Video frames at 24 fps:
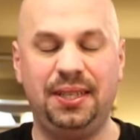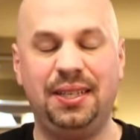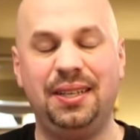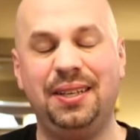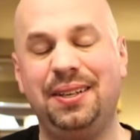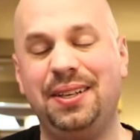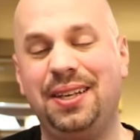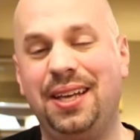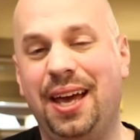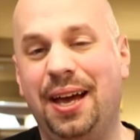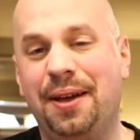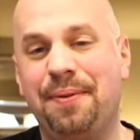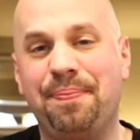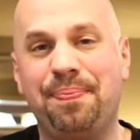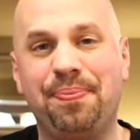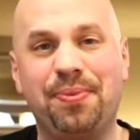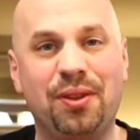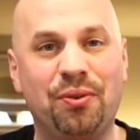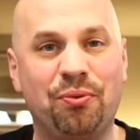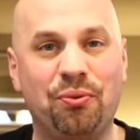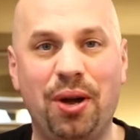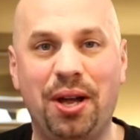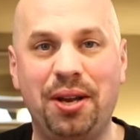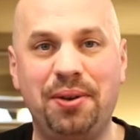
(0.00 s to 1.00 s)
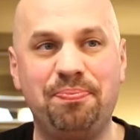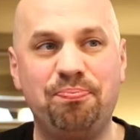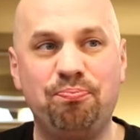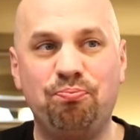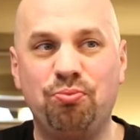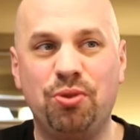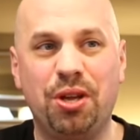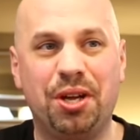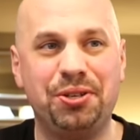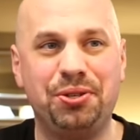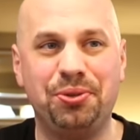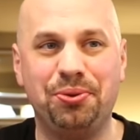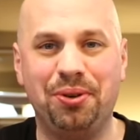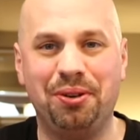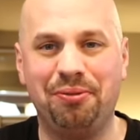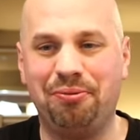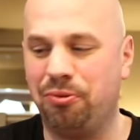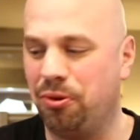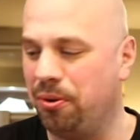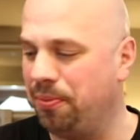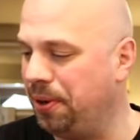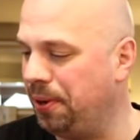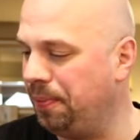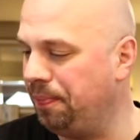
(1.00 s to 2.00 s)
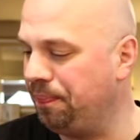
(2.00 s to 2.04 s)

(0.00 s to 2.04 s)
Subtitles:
Yeah, the red, not doing it for me.